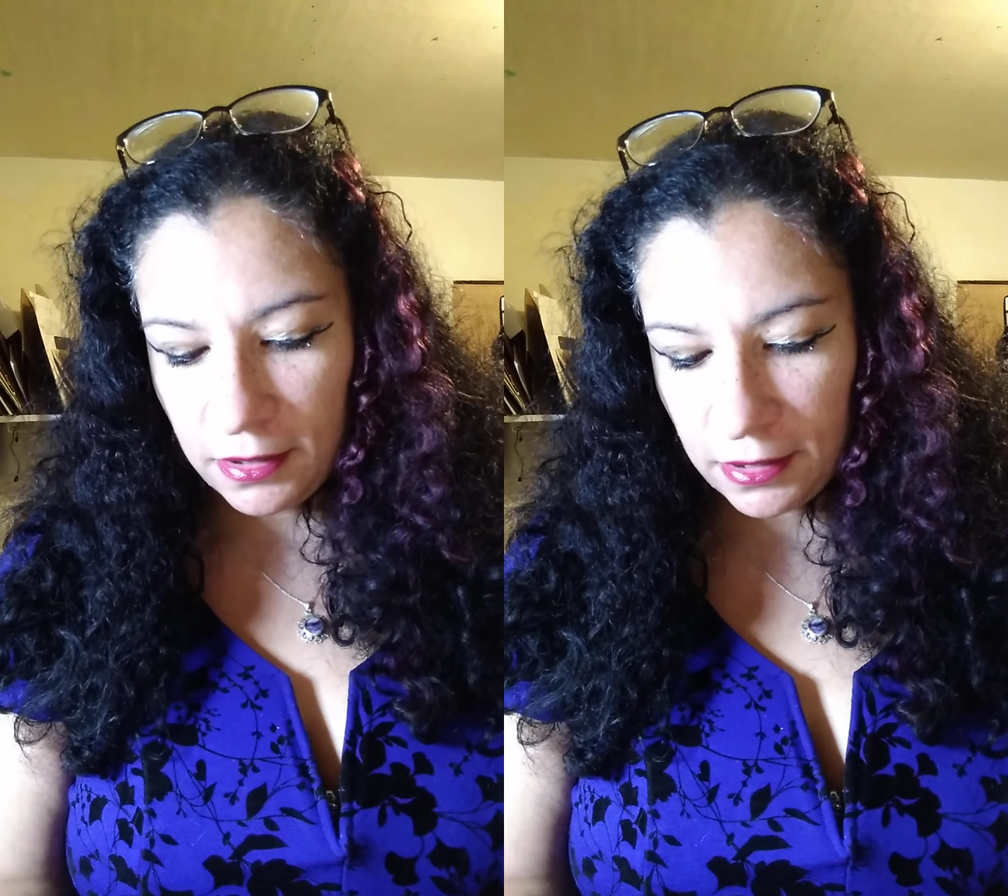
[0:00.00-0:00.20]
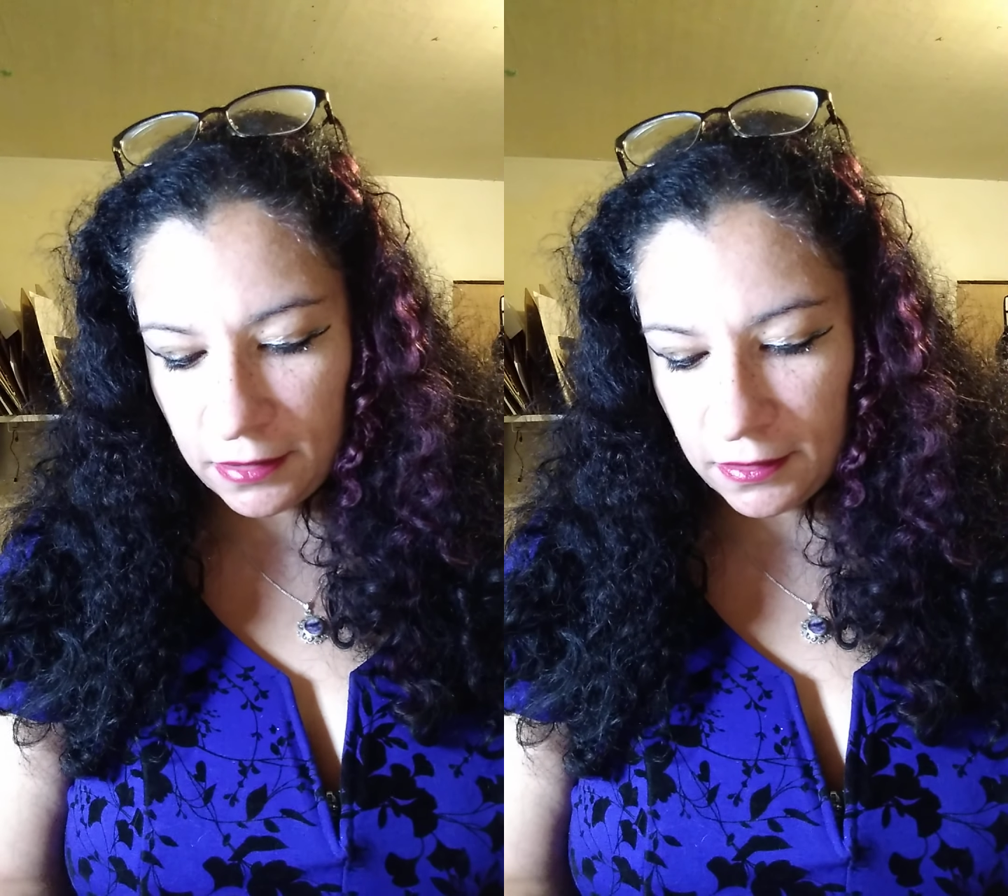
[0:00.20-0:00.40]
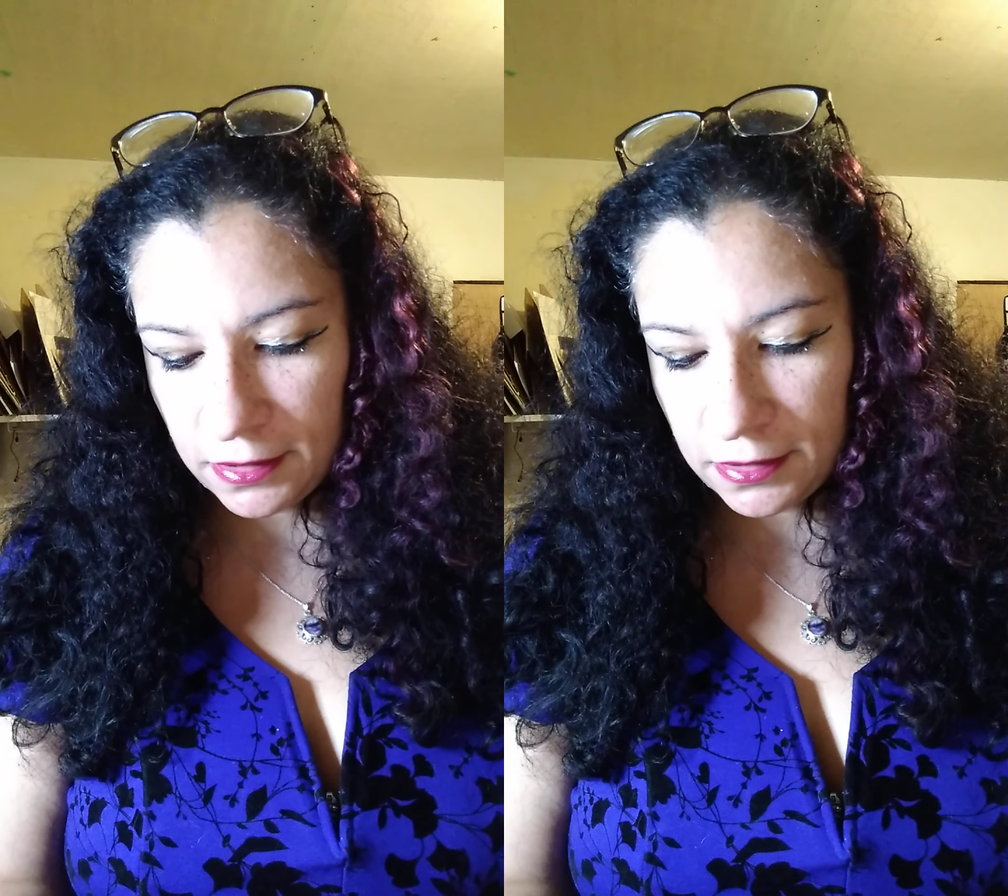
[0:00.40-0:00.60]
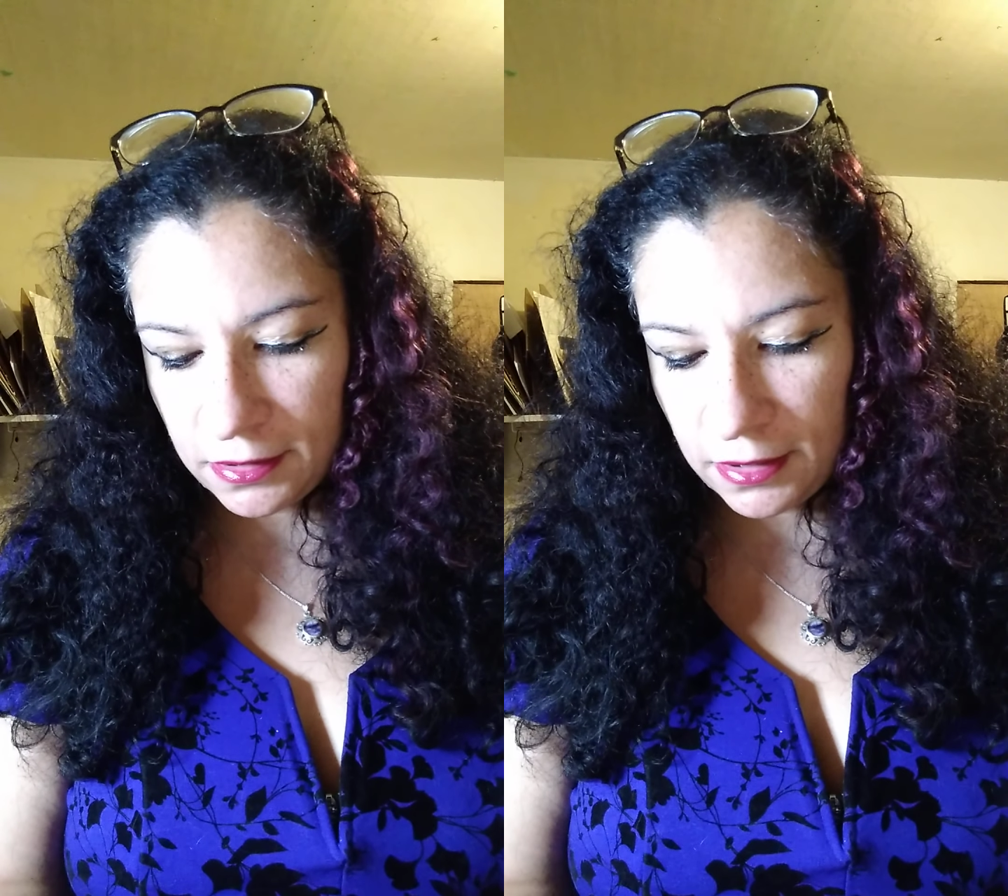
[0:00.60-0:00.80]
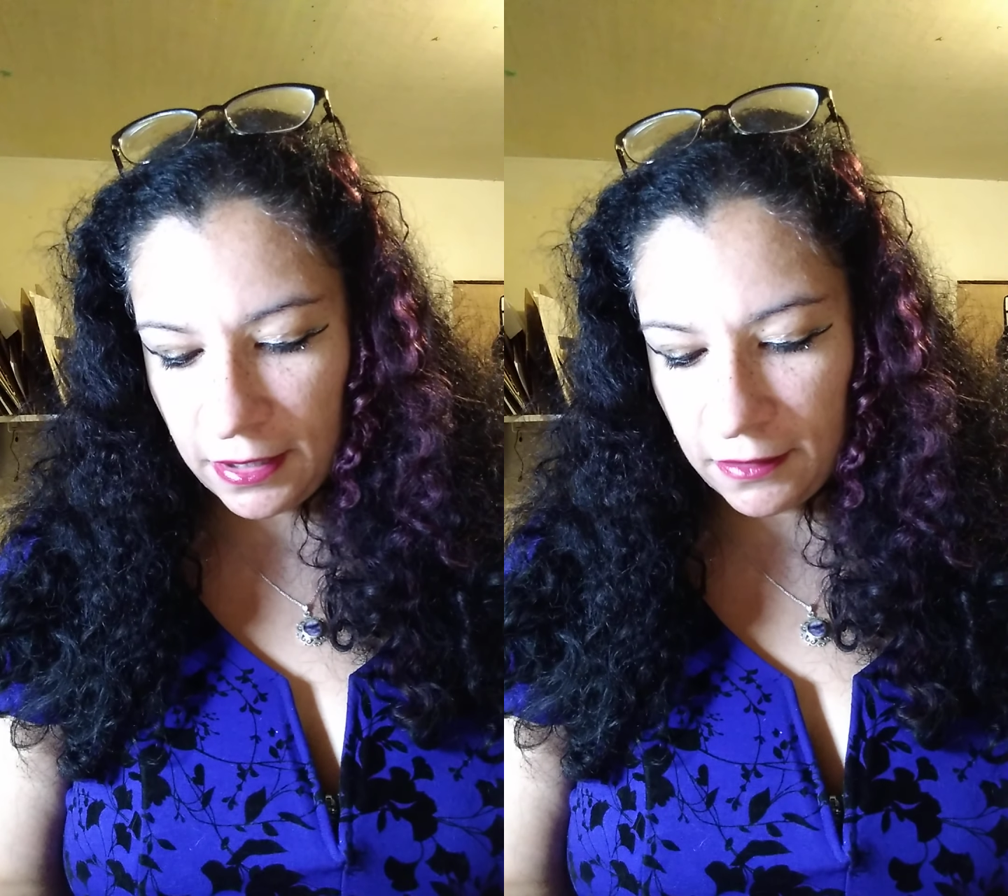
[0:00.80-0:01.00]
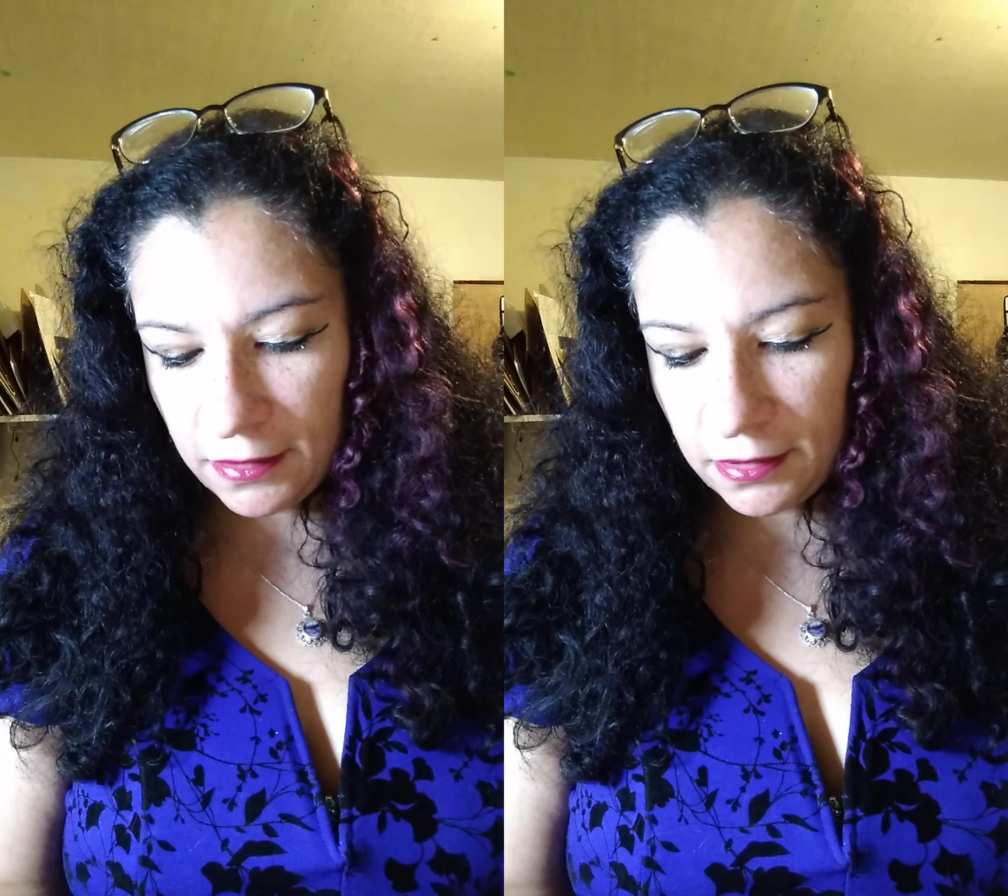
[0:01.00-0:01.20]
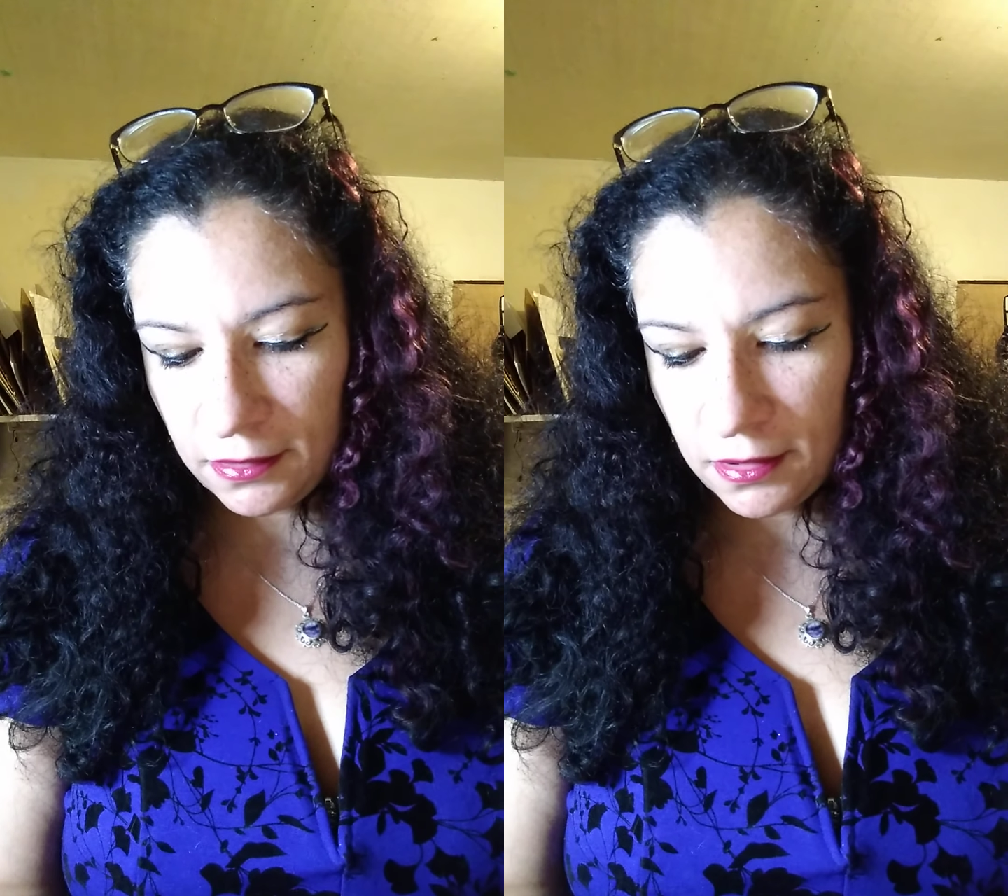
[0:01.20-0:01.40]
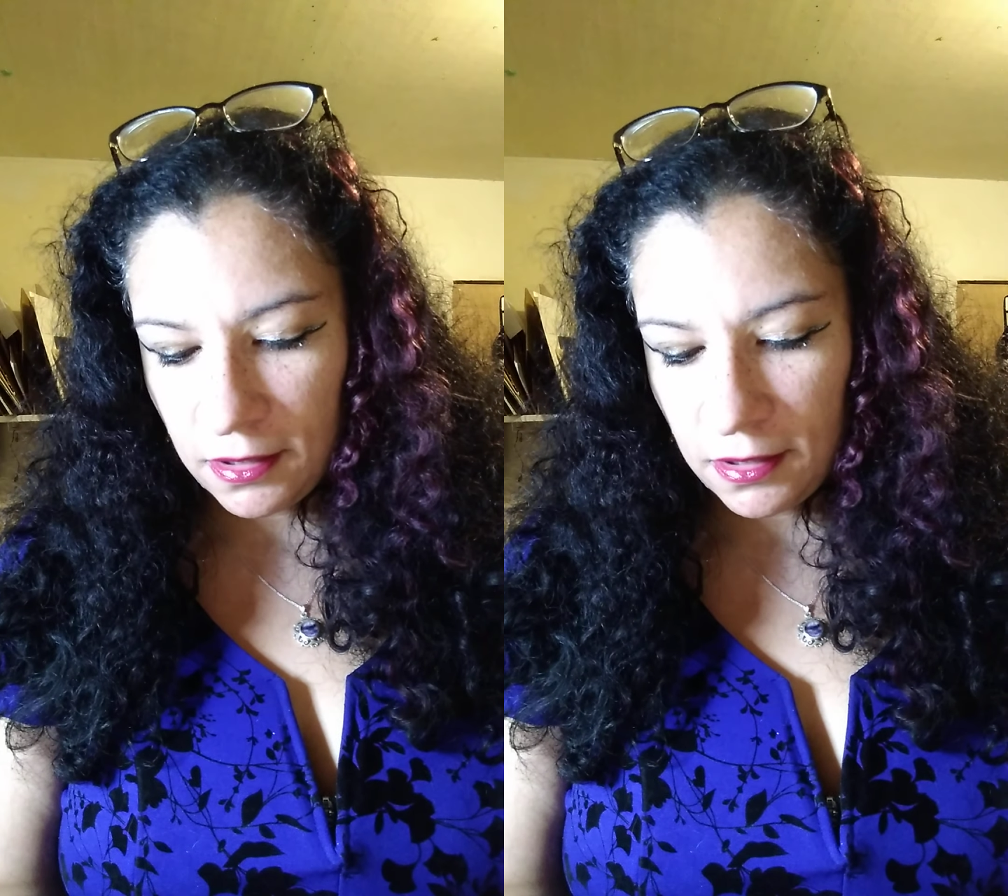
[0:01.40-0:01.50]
Nicholas Allen.